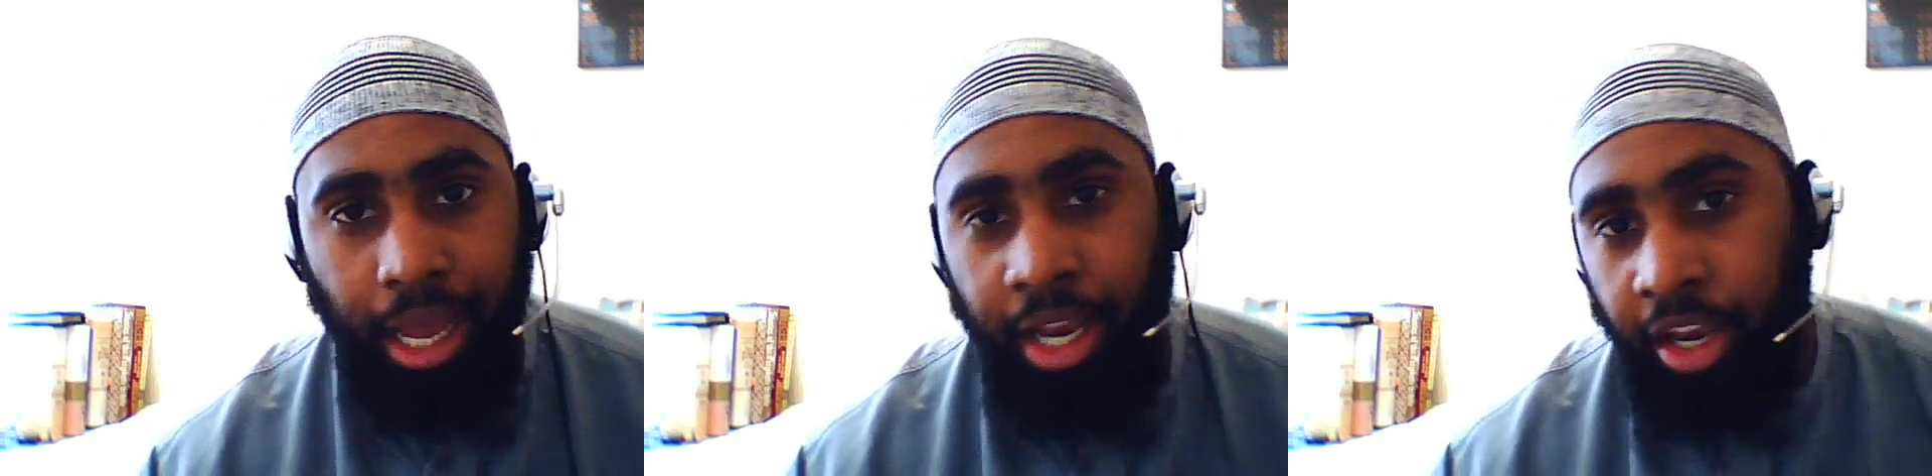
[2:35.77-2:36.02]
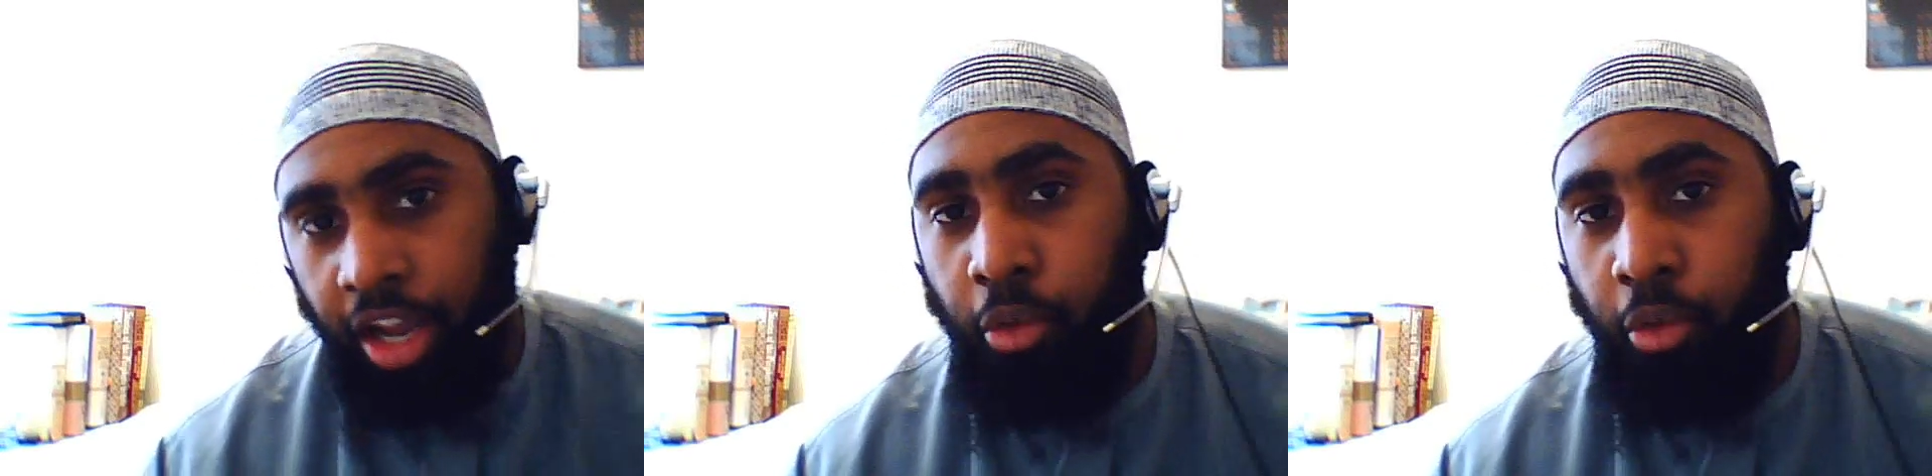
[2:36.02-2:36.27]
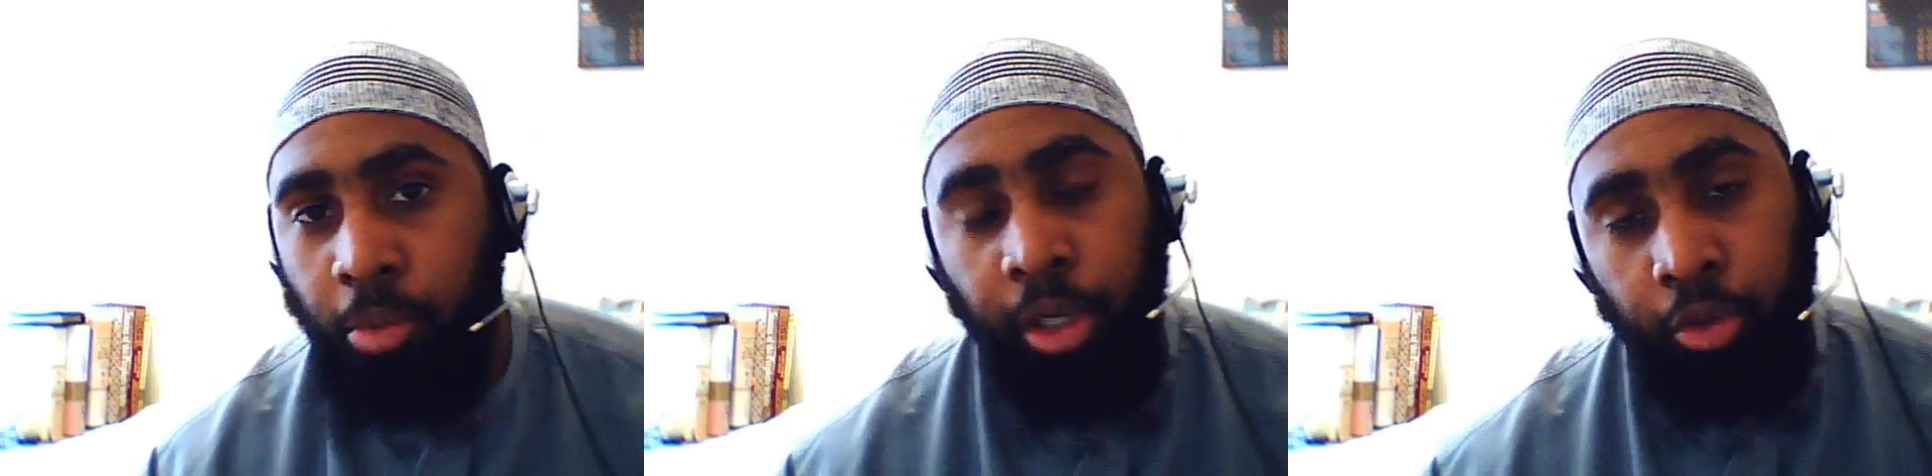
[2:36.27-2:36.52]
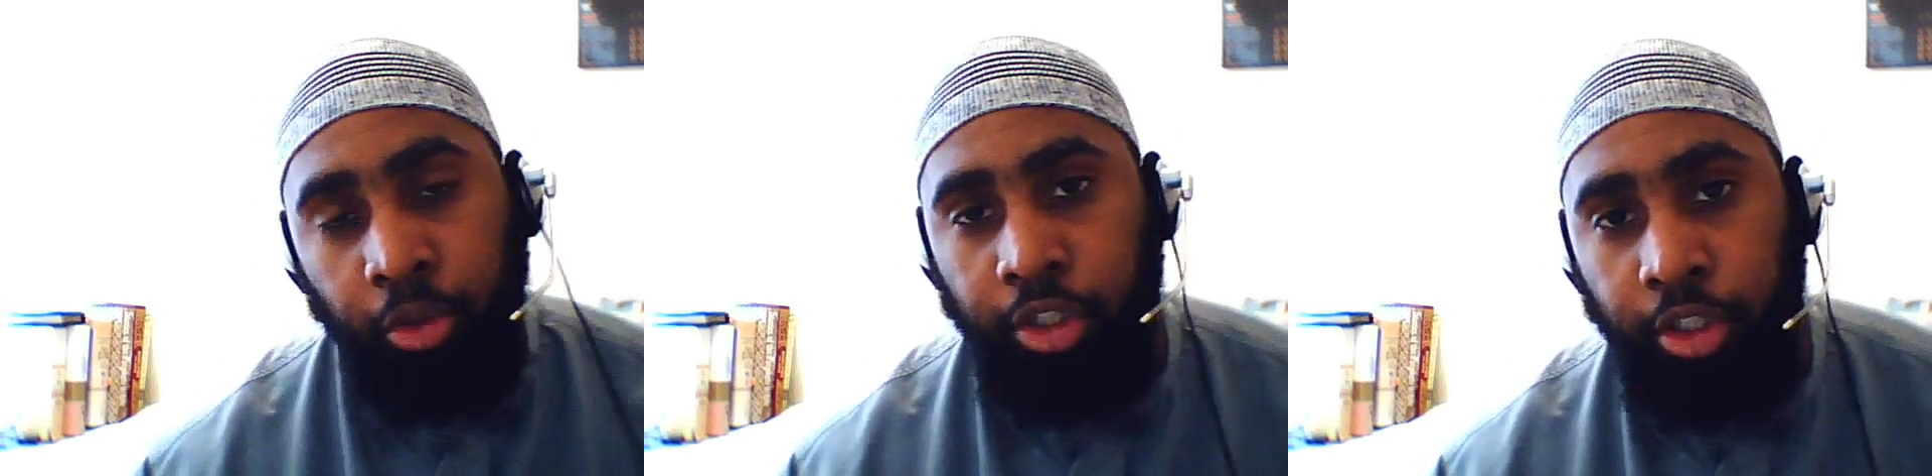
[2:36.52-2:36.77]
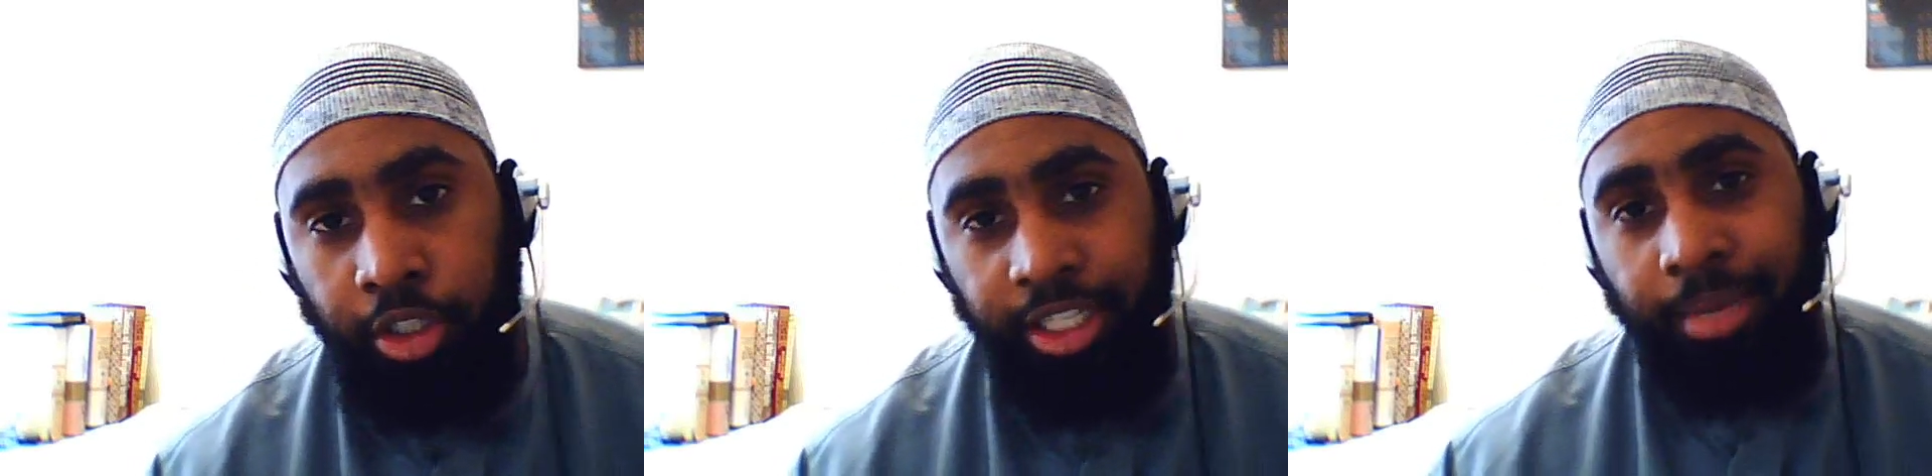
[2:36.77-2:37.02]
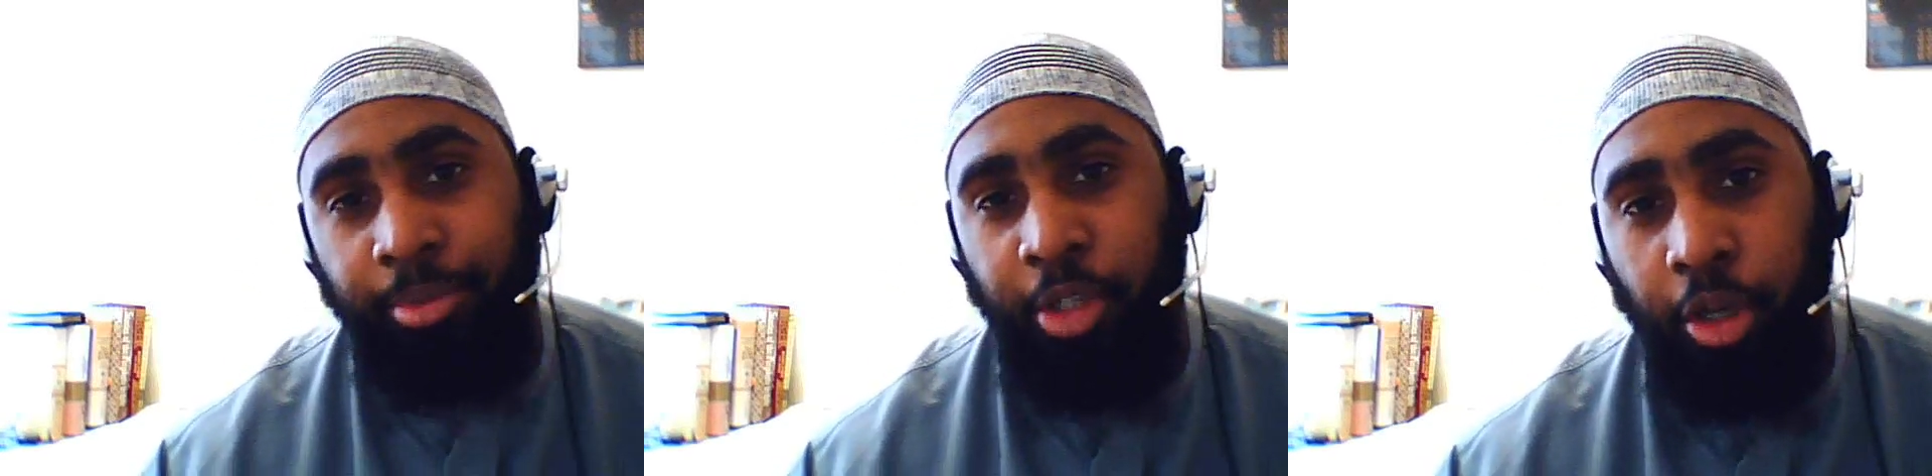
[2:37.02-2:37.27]
and another woman goes to the
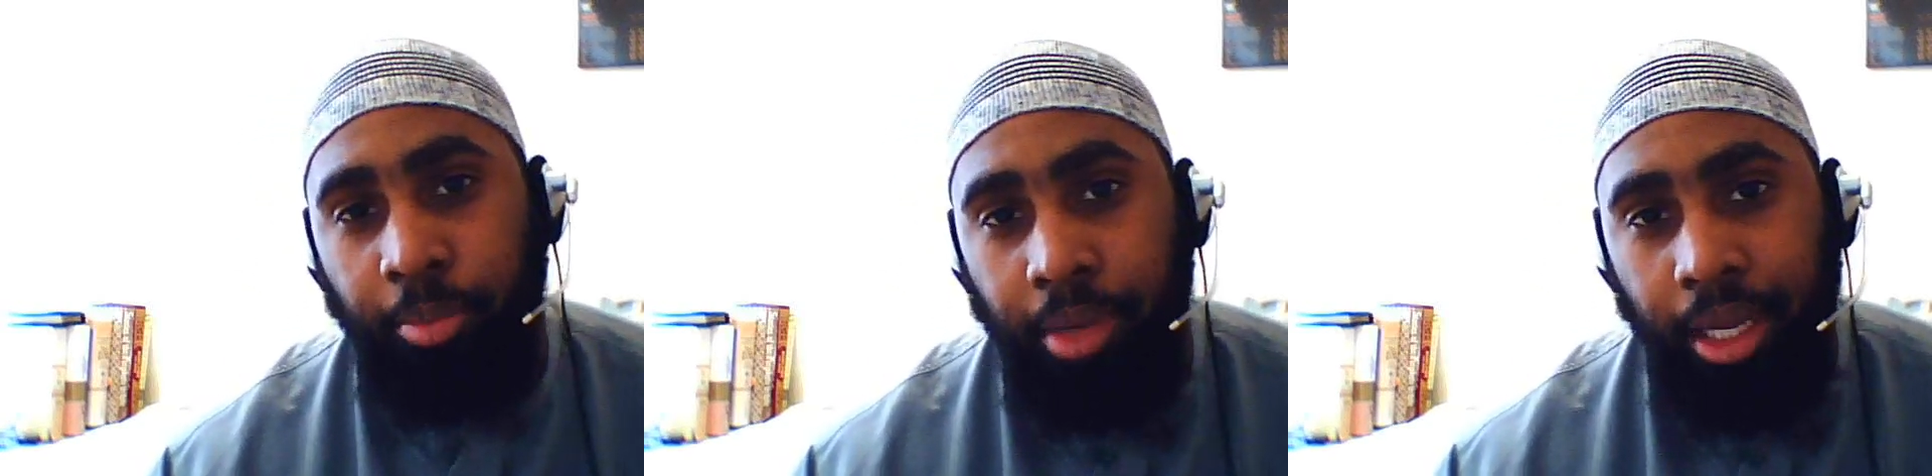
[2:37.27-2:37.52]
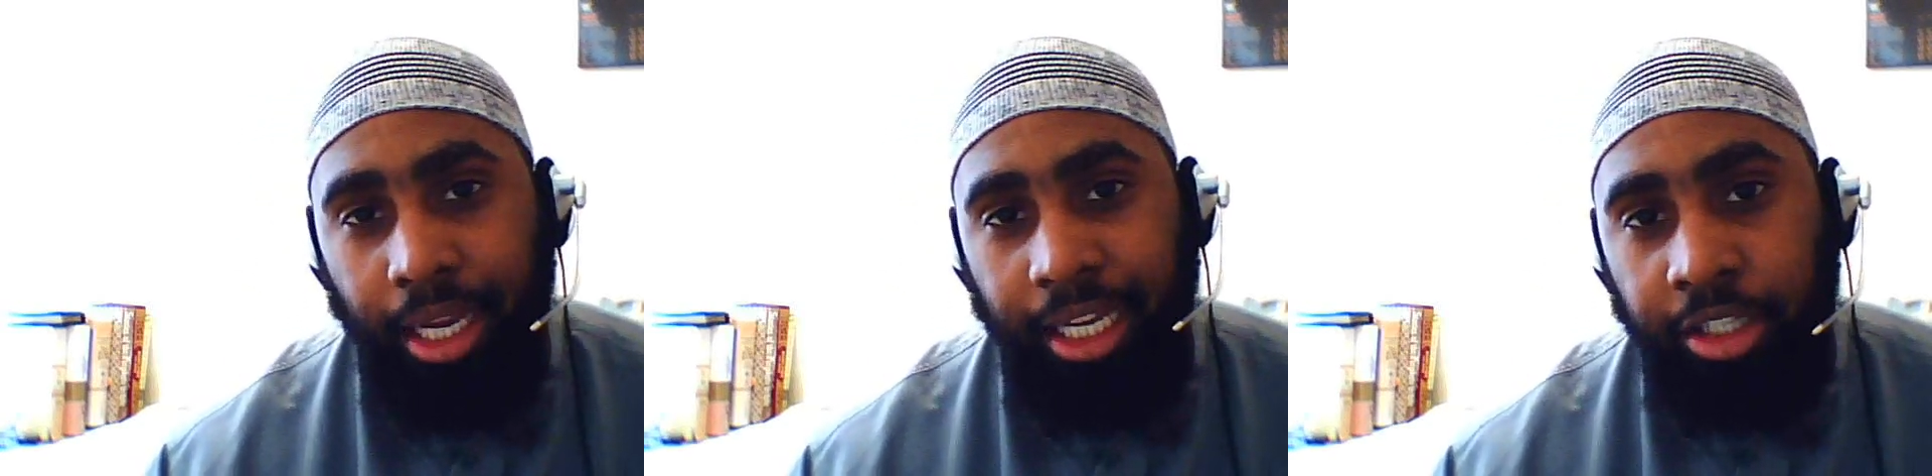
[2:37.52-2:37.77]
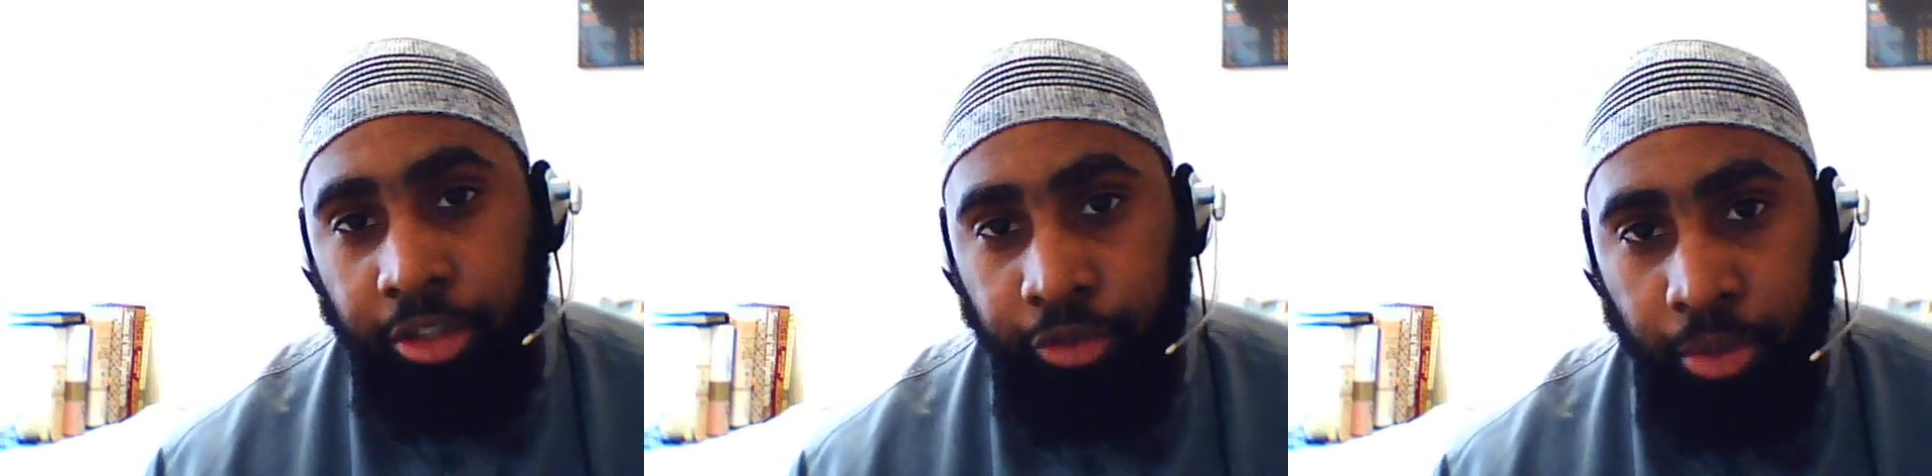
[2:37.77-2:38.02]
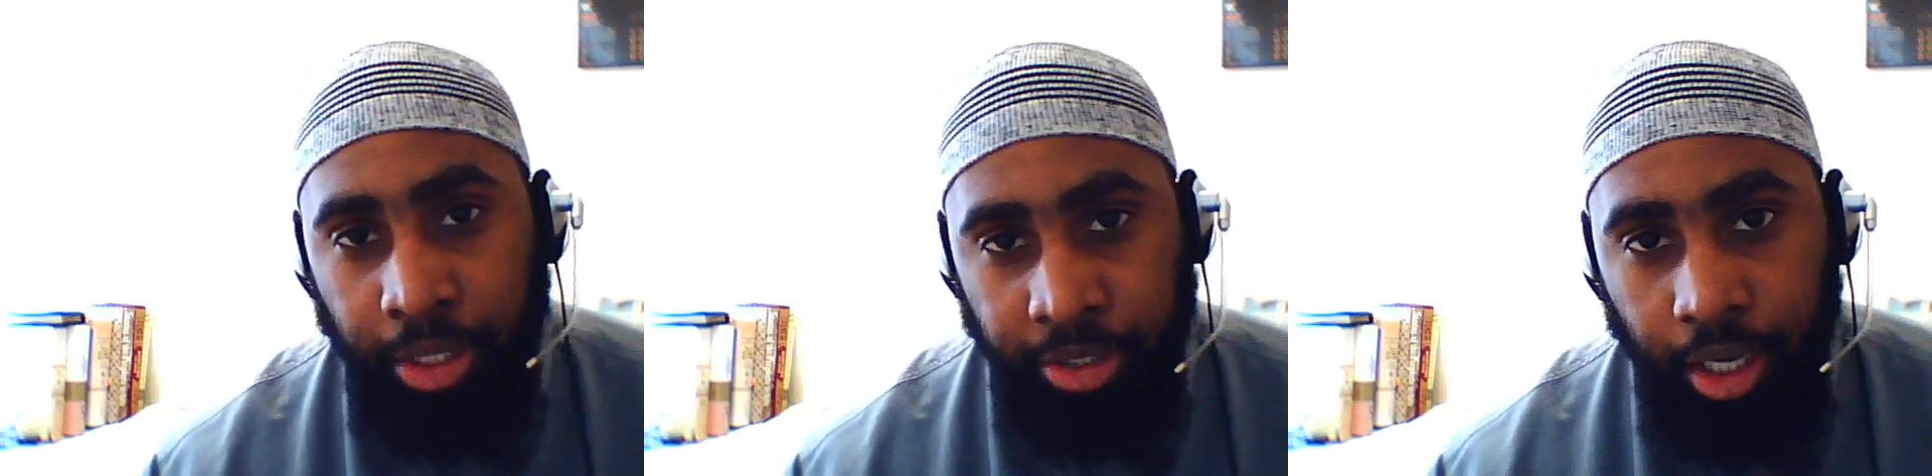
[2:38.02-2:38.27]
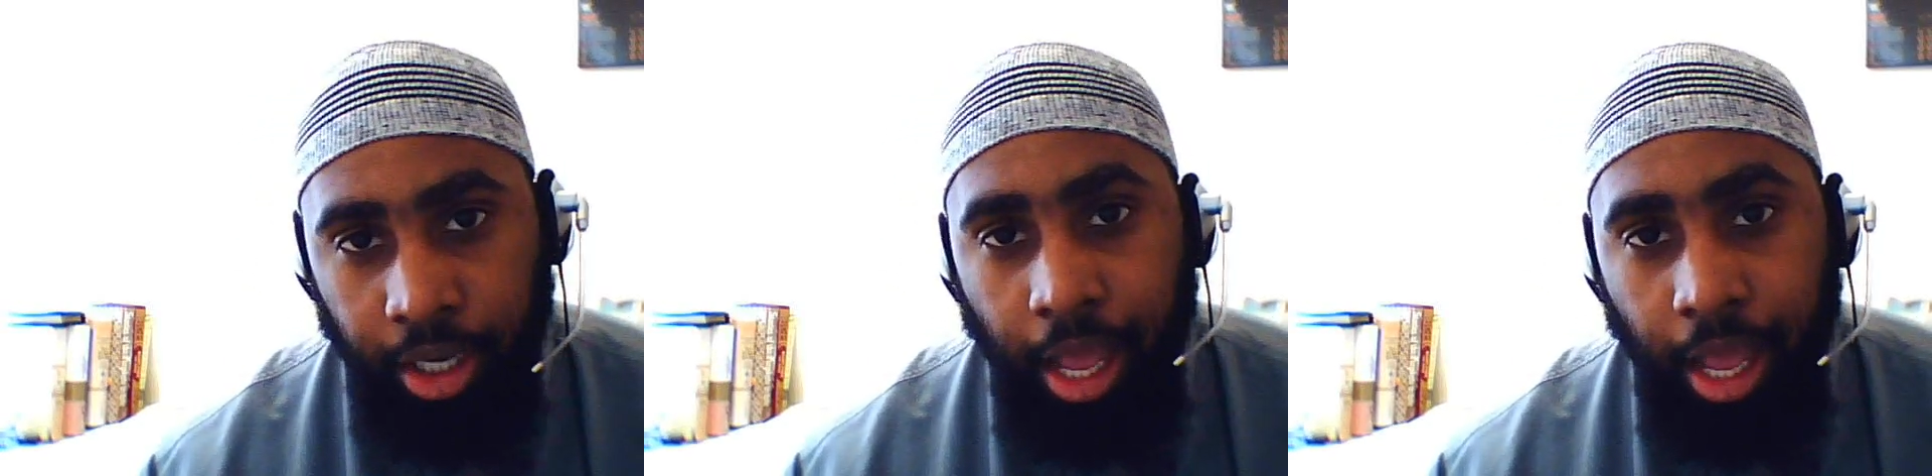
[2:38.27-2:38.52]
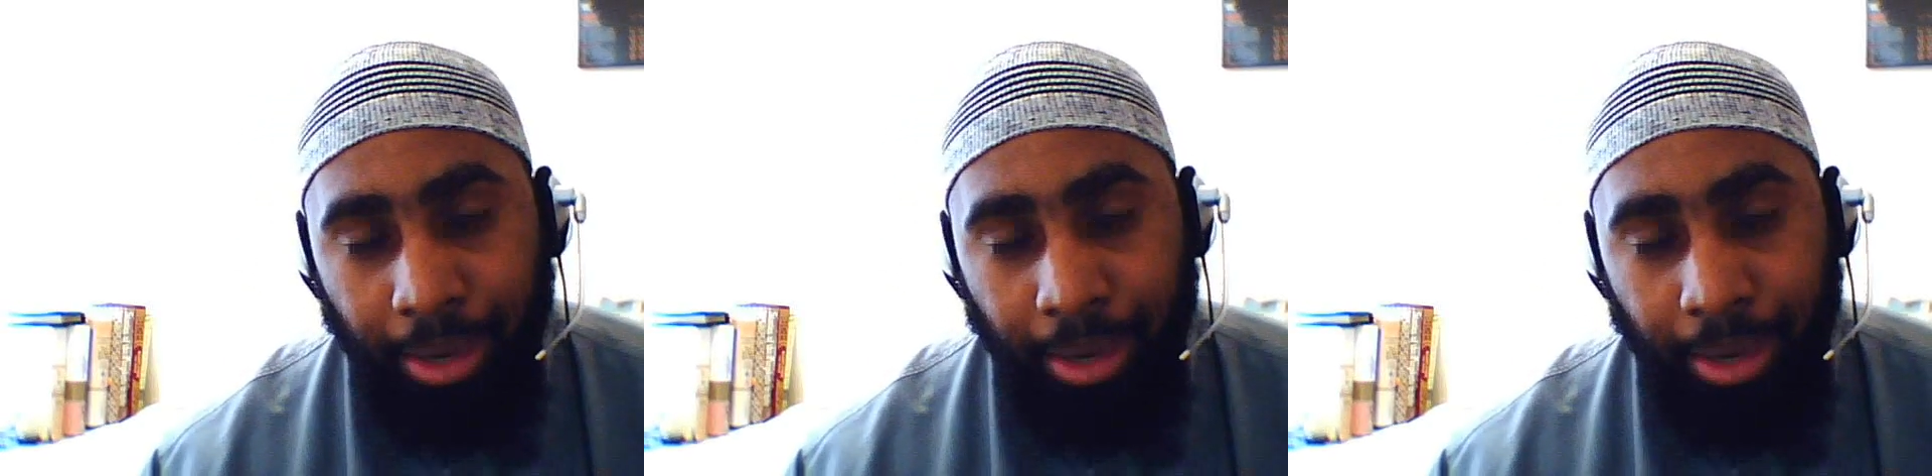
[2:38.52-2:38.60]
same job interview as her,